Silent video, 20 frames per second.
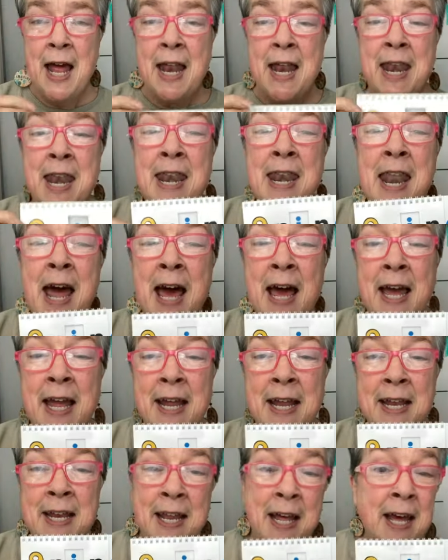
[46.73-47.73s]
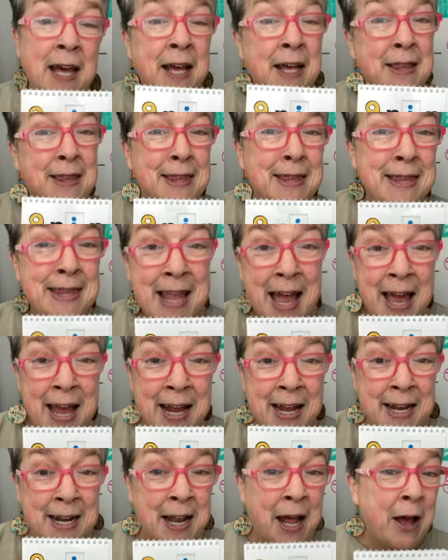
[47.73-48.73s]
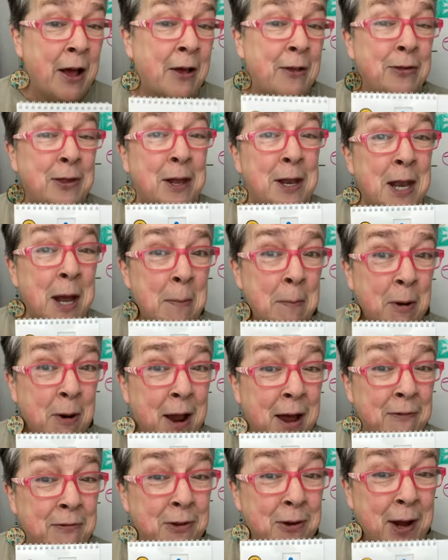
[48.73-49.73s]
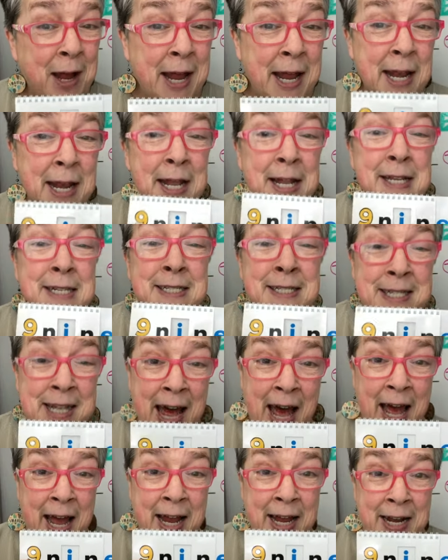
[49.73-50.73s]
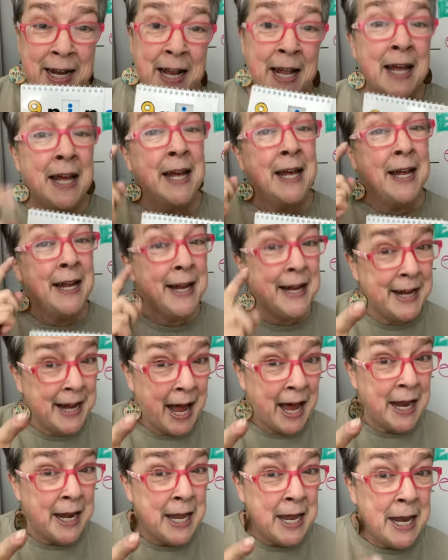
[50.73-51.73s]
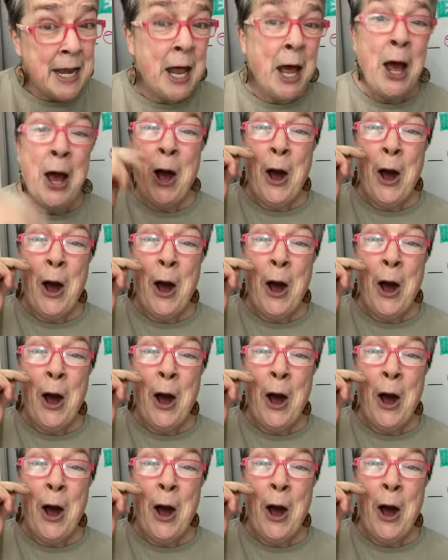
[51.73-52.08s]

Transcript: Nine, nine. The number after eight is nine. Got it?